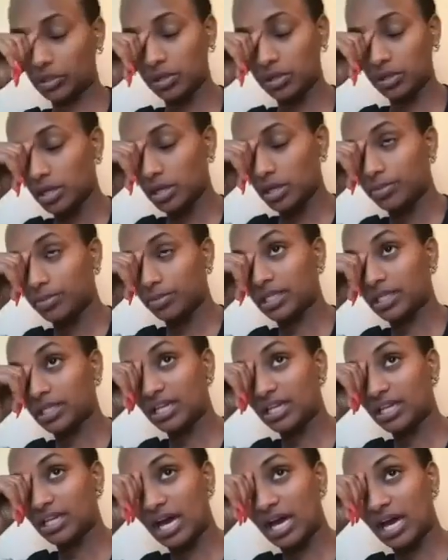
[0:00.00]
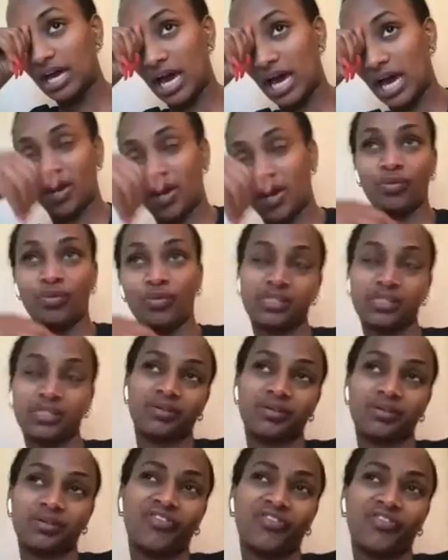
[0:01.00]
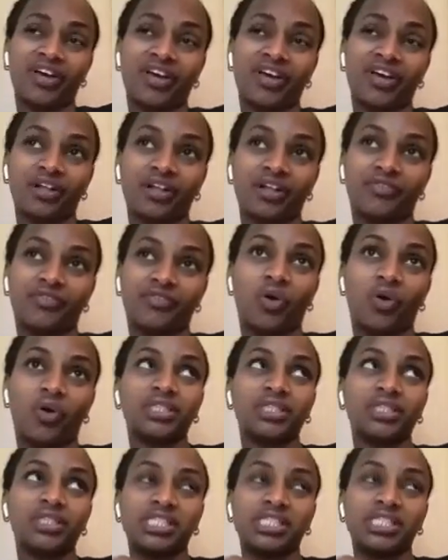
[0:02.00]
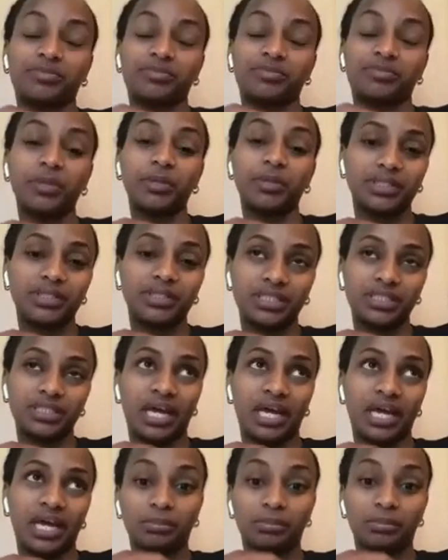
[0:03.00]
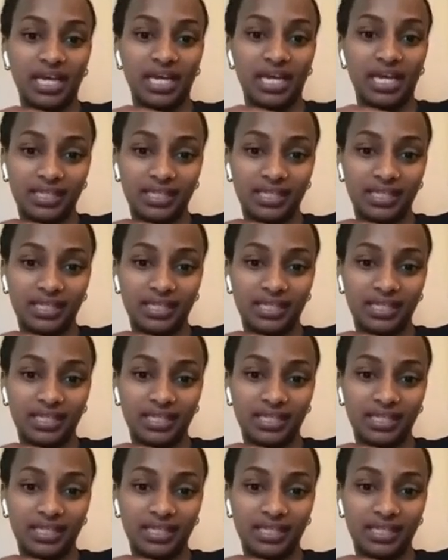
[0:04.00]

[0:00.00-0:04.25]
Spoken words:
But then I always felt, for all intents and purposes, I am Black.